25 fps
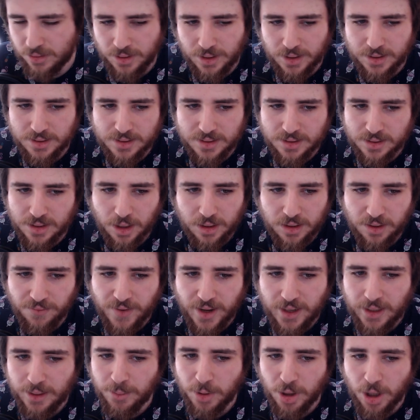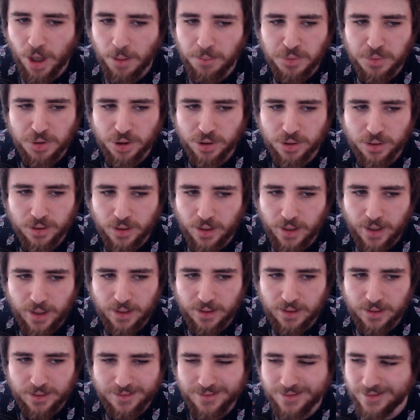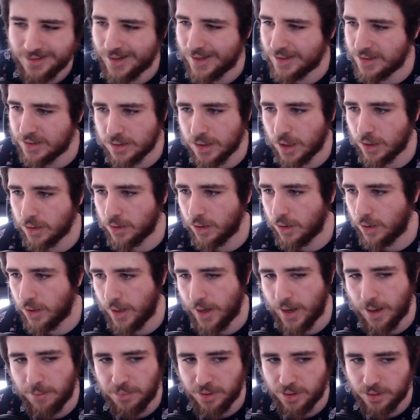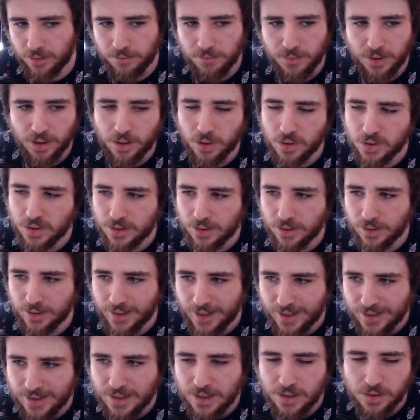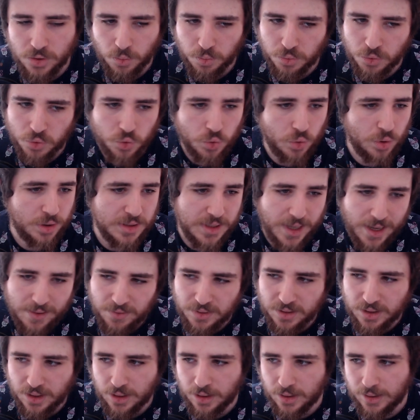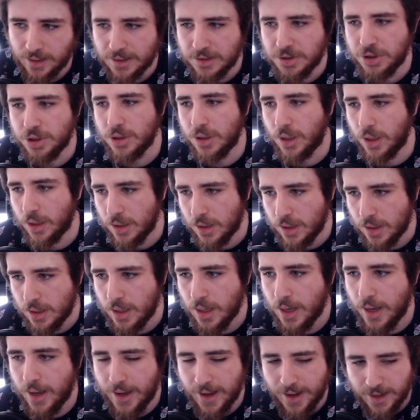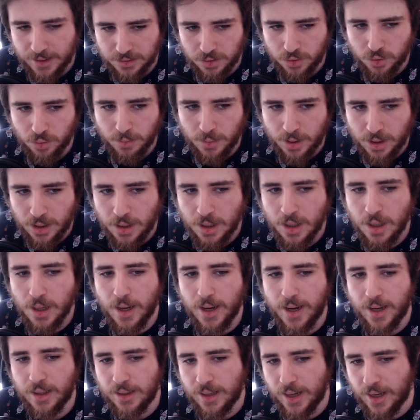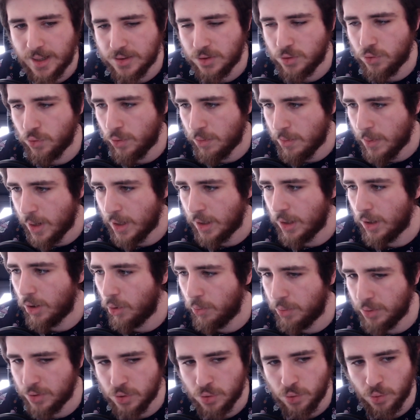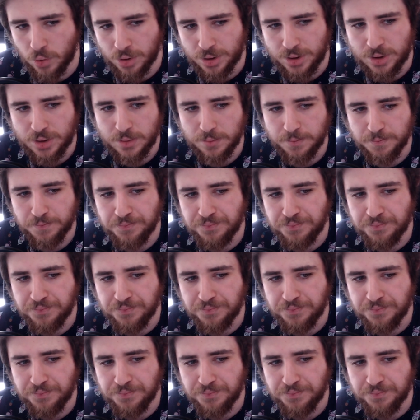That's not a viable option, and that's not gonna happen because KDE is open source. Everything touching KDE has to be and has to remain open source.